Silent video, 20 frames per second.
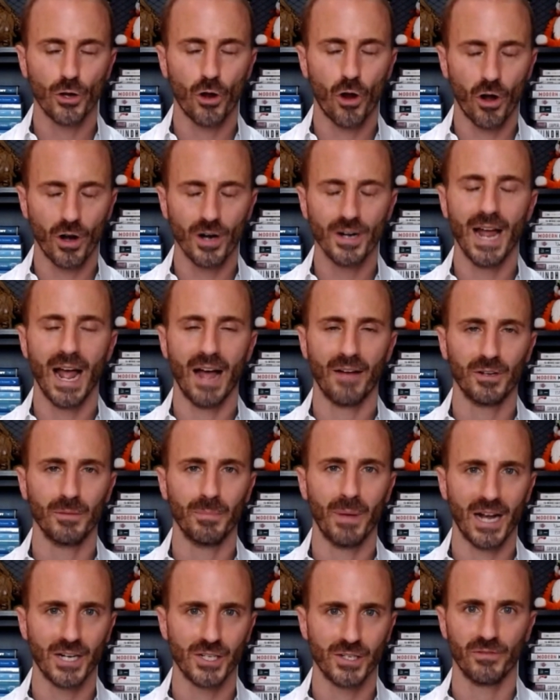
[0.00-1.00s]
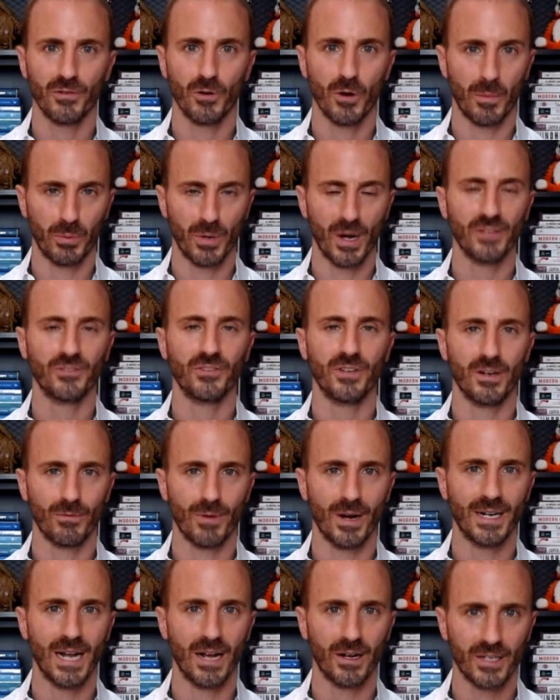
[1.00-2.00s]
It's hard to have compassion for our
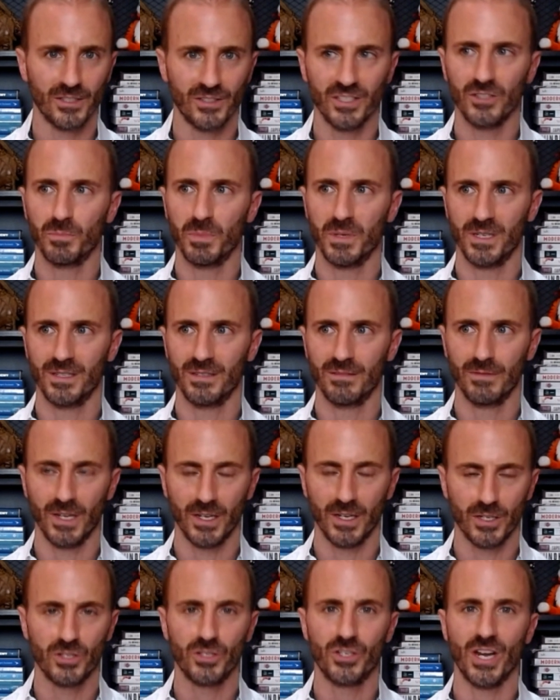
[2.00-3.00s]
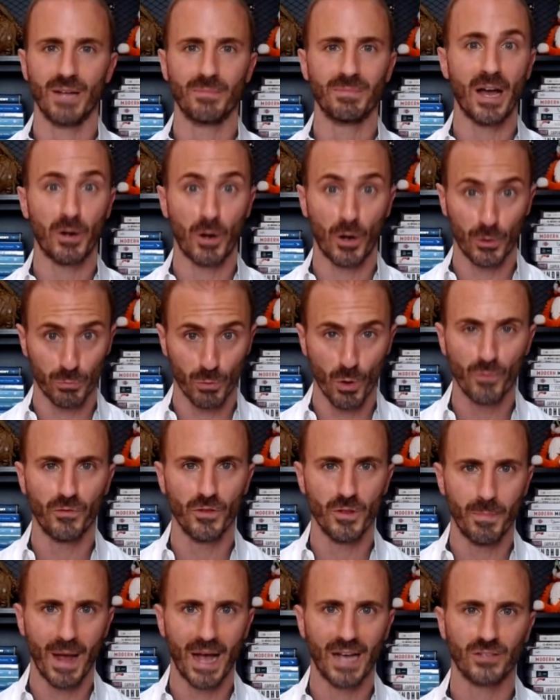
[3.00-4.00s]
president right now because he's been jammed down our
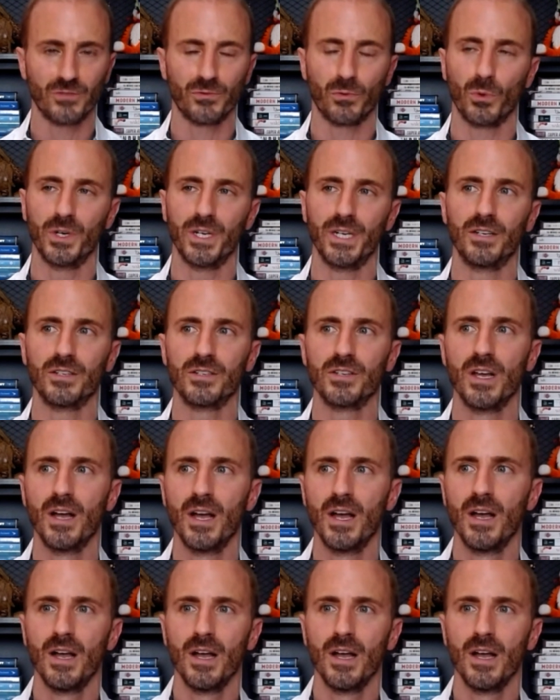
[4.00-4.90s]
throat for the past 4 years.